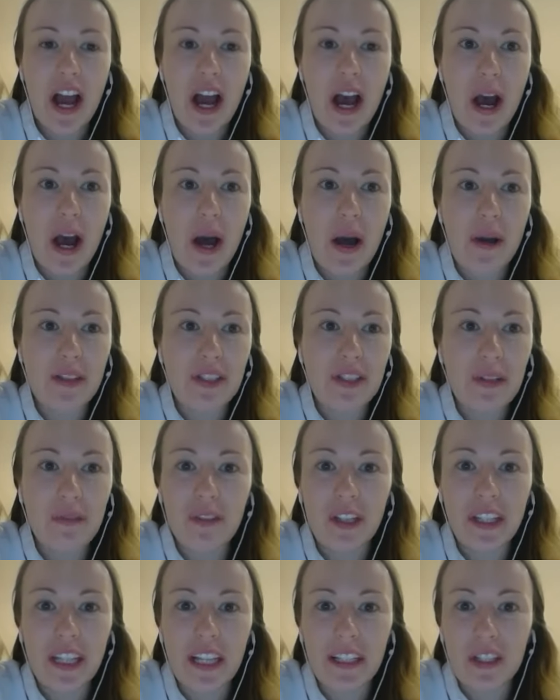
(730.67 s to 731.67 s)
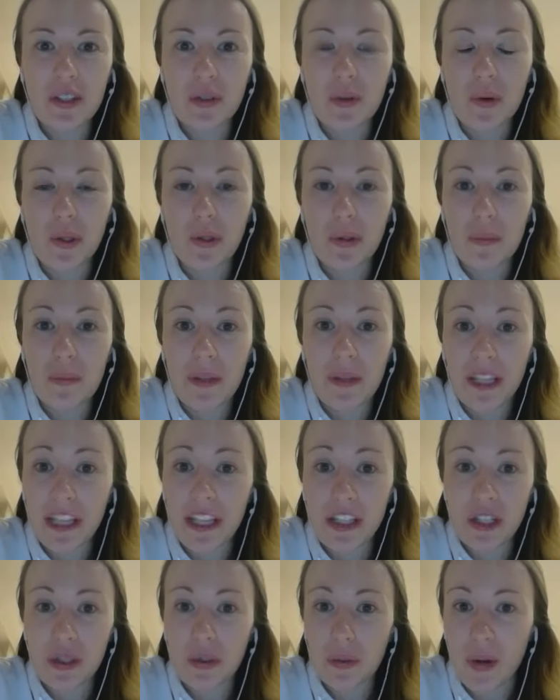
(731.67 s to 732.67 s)
something that is going to be
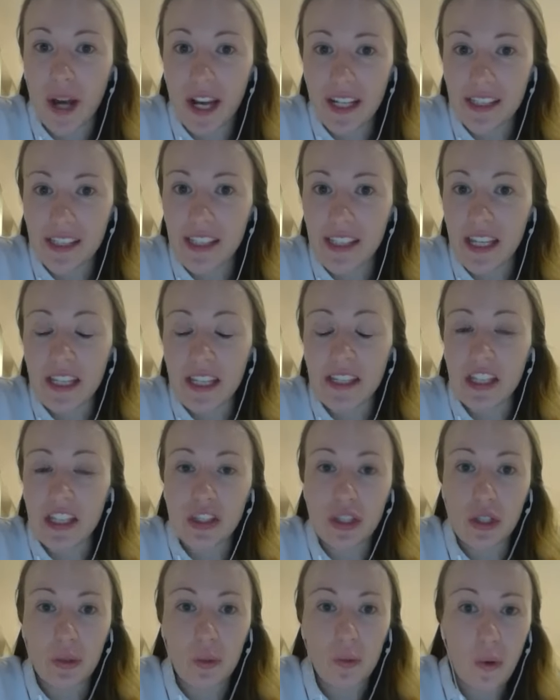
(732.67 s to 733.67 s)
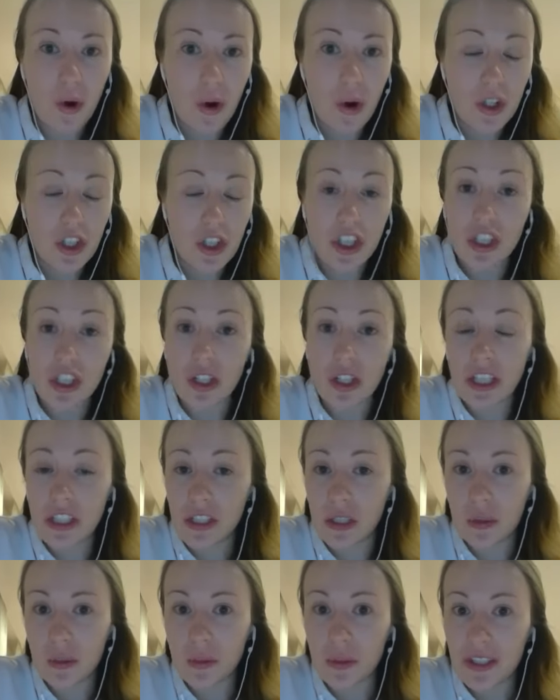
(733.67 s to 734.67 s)
easy to access, easy to watch,
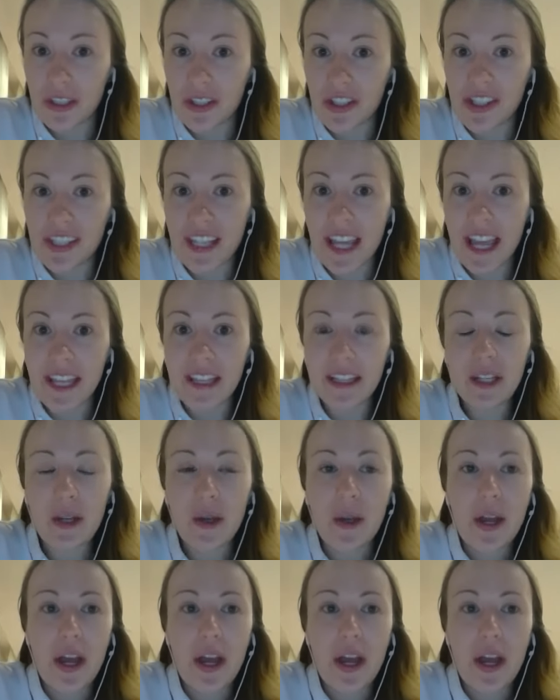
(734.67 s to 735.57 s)
easy to understand.